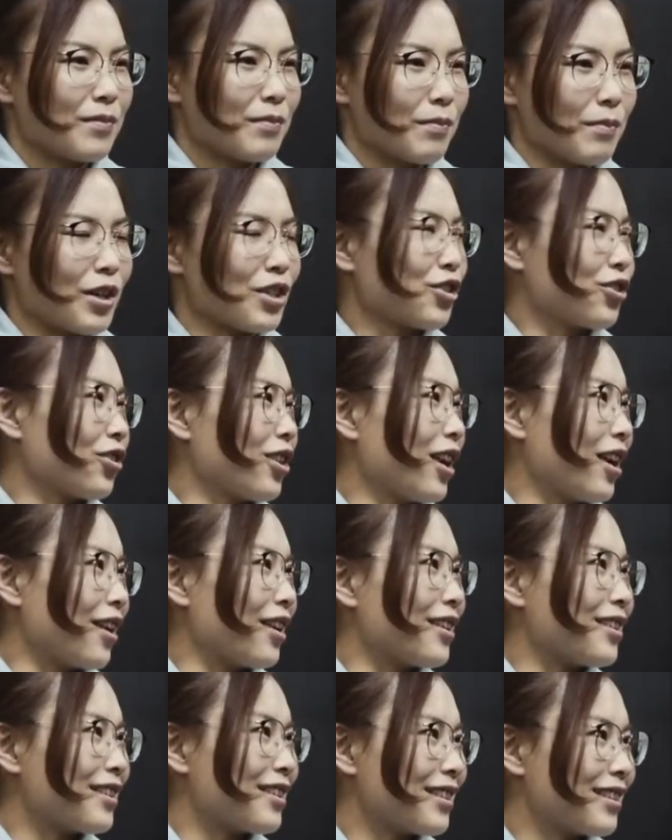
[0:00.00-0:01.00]
martial
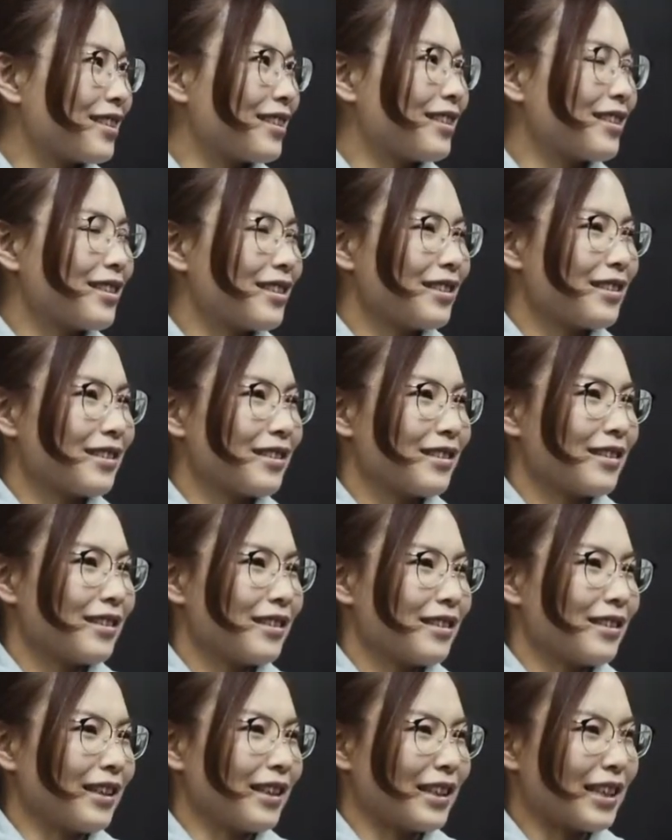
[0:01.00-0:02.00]
arts,
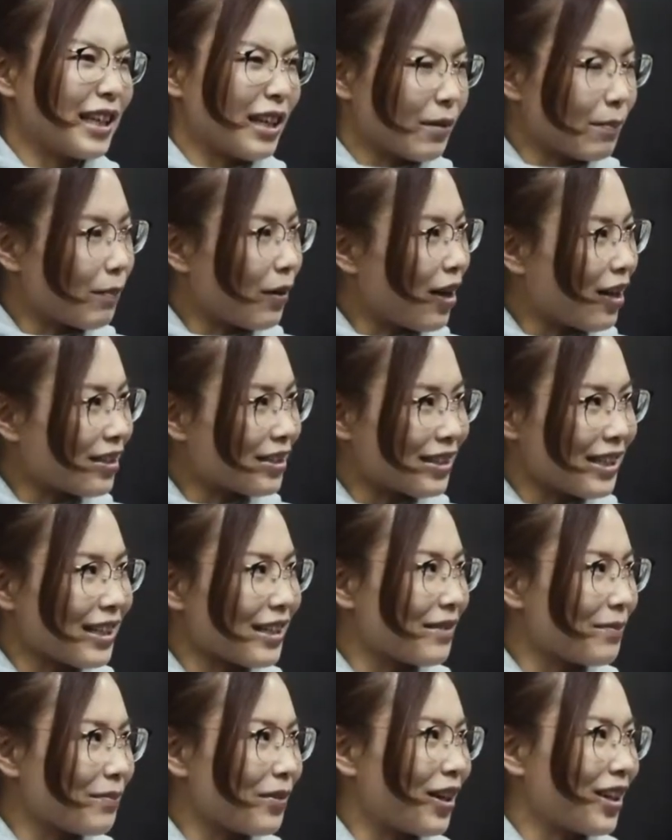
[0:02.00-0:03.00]

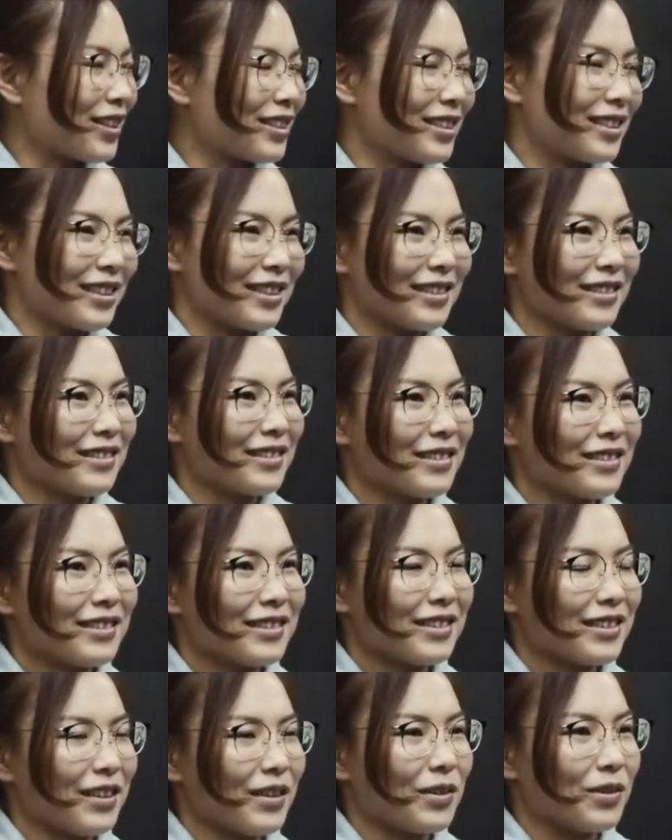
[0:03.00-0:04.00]
kickboxing and boxing.
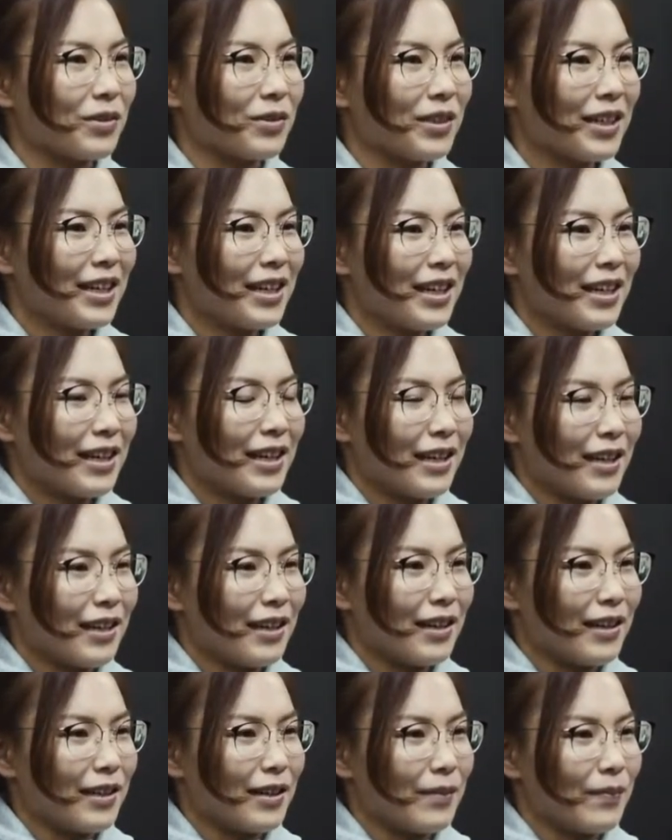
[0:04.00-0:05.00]
So
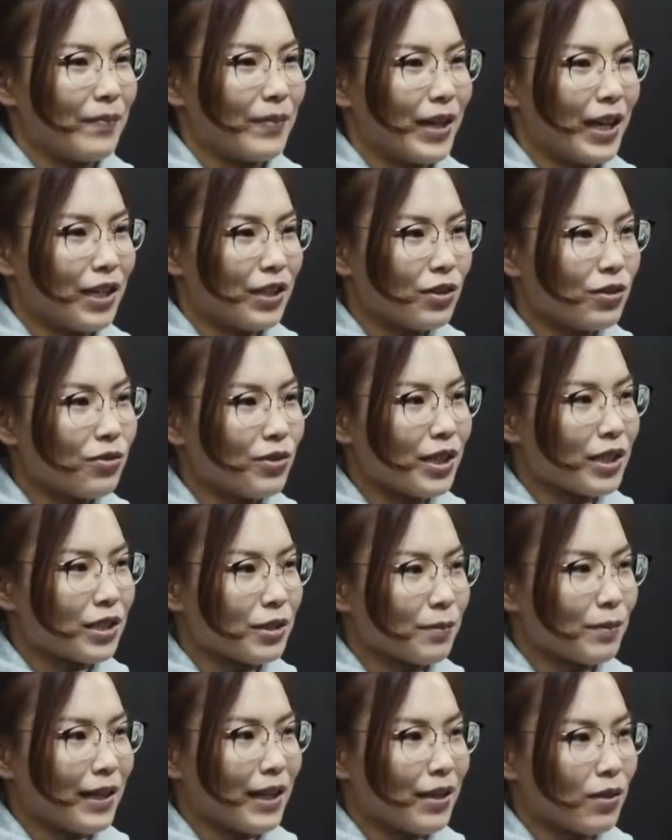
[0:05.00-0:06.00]
I do
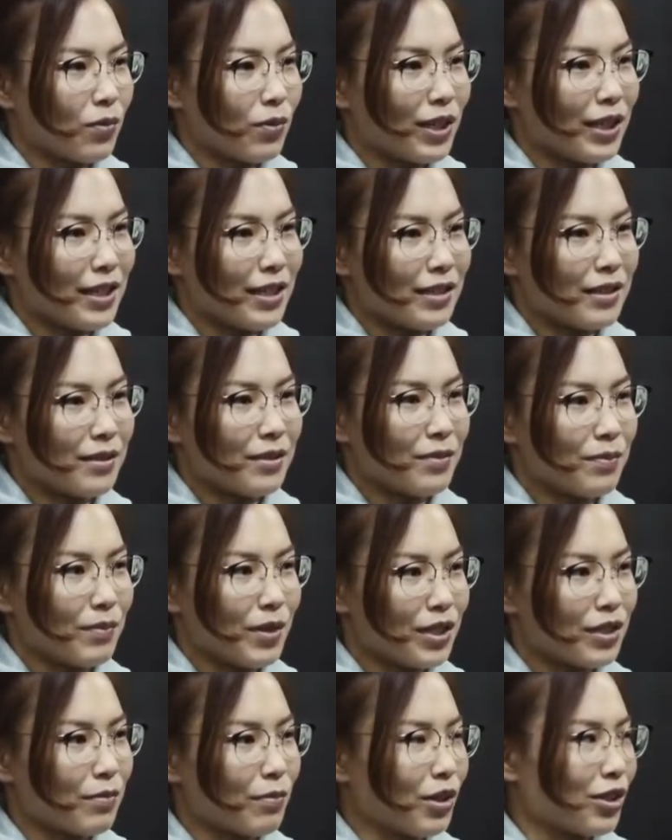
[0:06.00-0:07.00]
explain what is
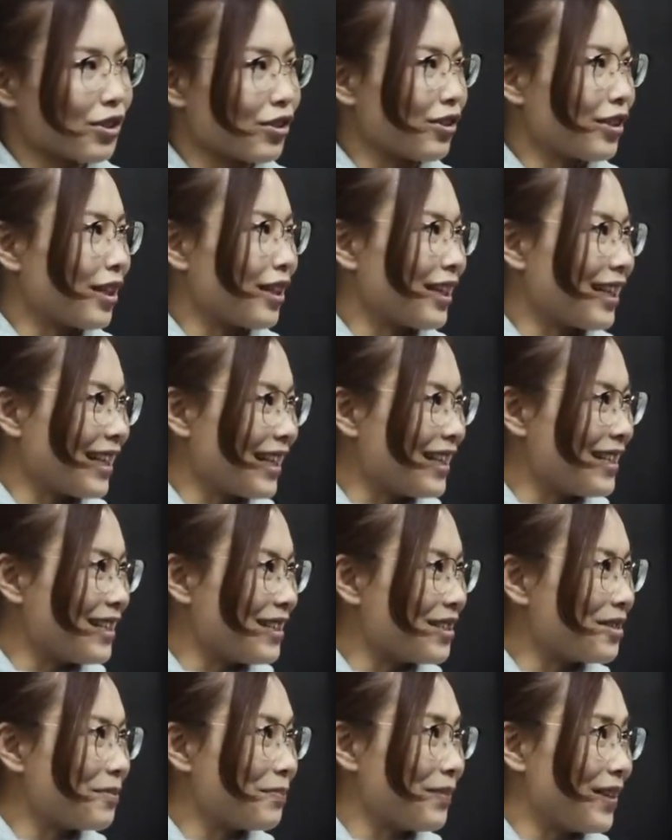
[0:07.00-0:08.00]
mixed martial art
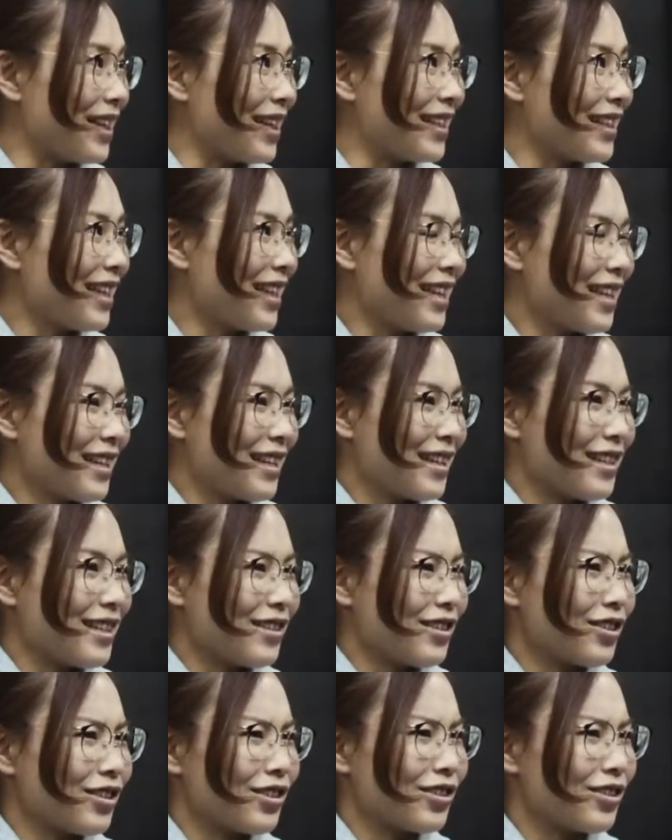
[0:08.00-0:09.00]
is, but
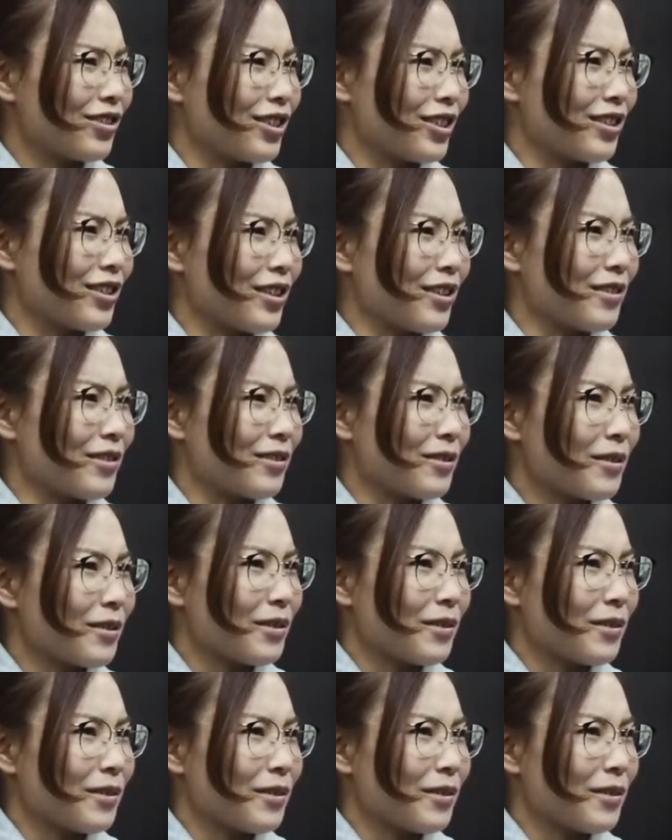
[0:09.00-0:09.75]
he just doesn't